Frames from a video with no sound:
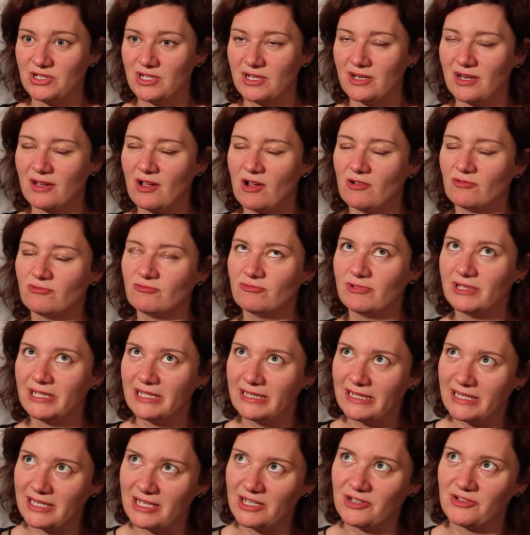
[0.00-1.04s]
and I got
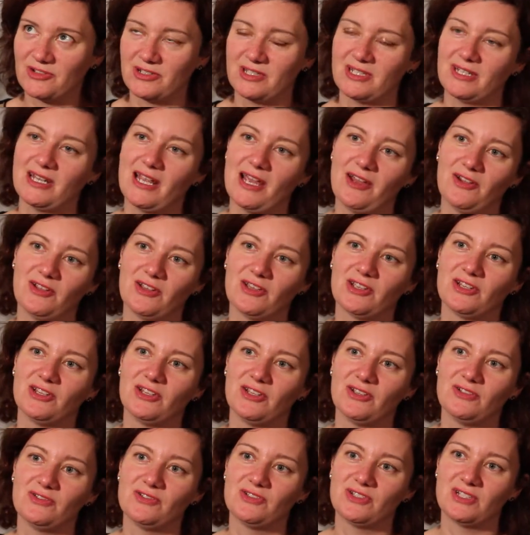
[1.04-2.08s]
really interested in how you can
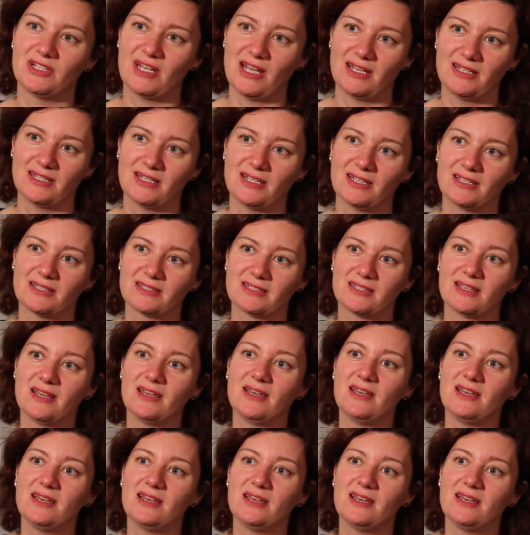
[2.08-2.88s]
use genetics